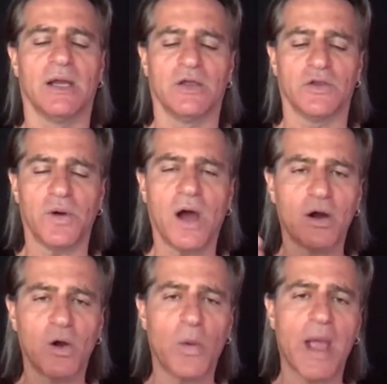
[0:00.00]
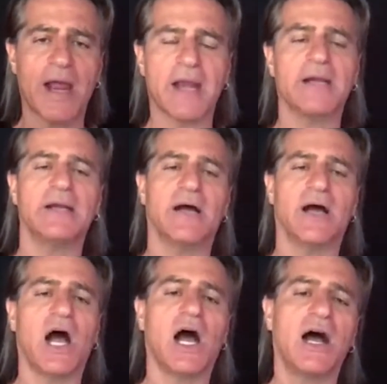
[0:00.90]
You are aware
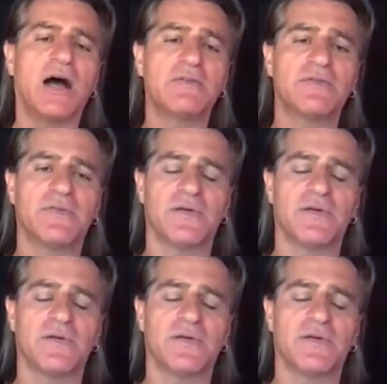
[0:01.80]
of